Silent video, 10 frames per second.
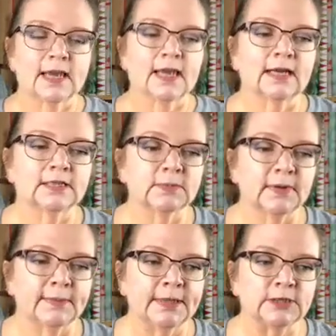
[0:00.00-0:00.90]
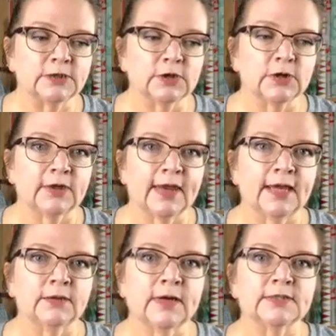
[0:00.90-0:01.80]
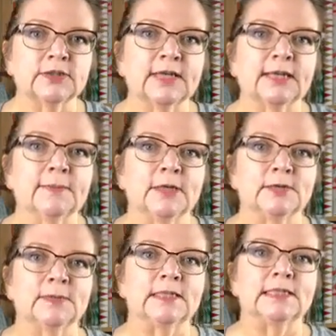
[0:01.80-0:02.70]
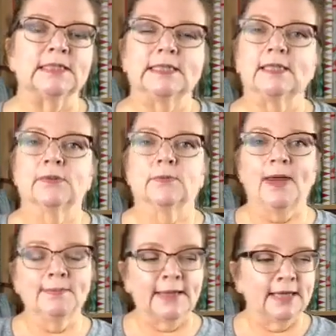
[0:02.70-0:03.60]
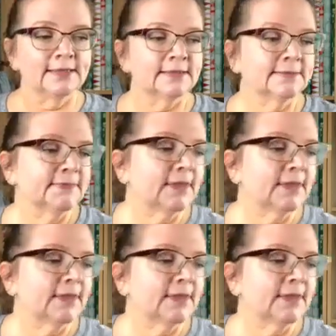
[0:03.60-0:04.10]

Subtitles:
and I just want to make sure that you guys are taking the measurements in the right place.